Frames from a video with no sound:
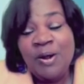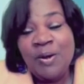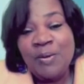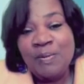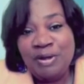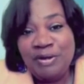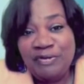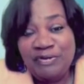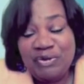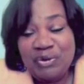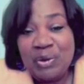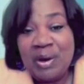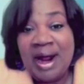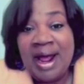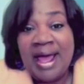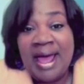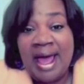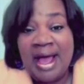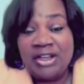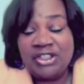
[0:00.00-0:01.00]
before I
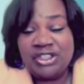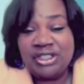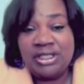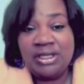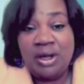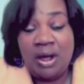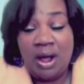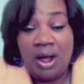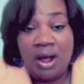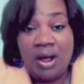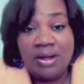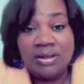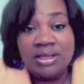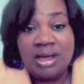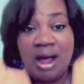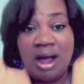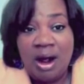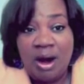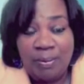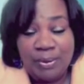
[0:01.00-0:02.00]
actually called
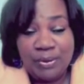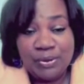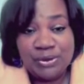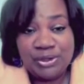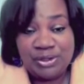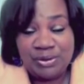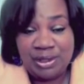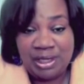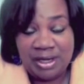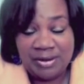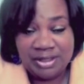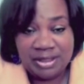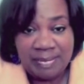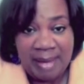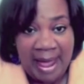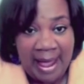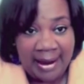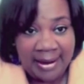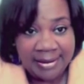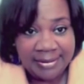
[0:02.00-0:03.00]
Harpo Studios
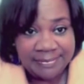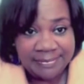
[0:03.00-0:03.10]
back.